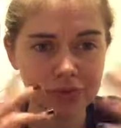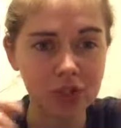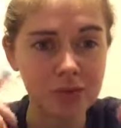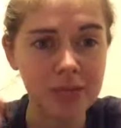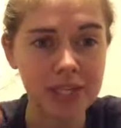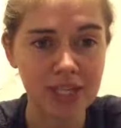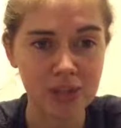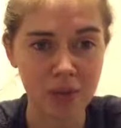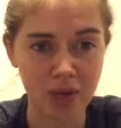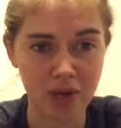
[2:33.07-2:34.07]
too many things
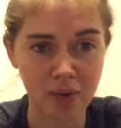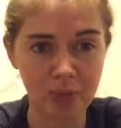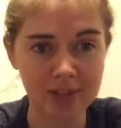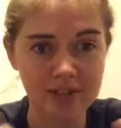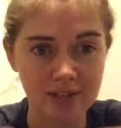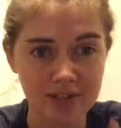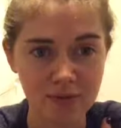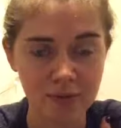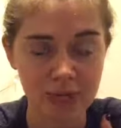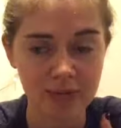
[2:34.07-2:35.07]
going on at once does
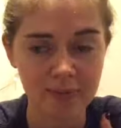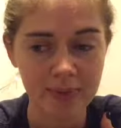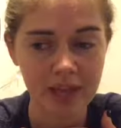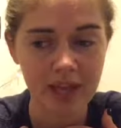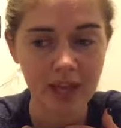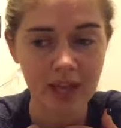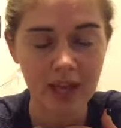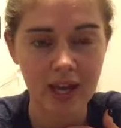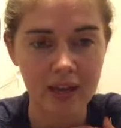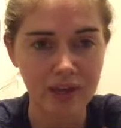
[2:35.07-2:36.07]
for me,
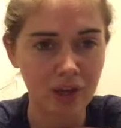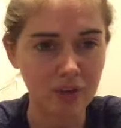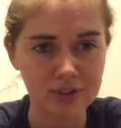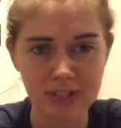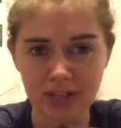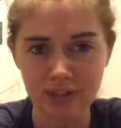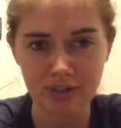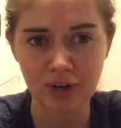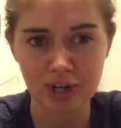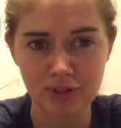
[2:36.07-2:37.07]
and they all just kind
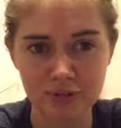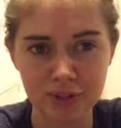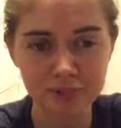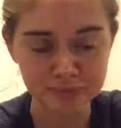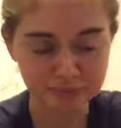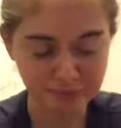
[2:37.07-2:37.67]
of crash and burn.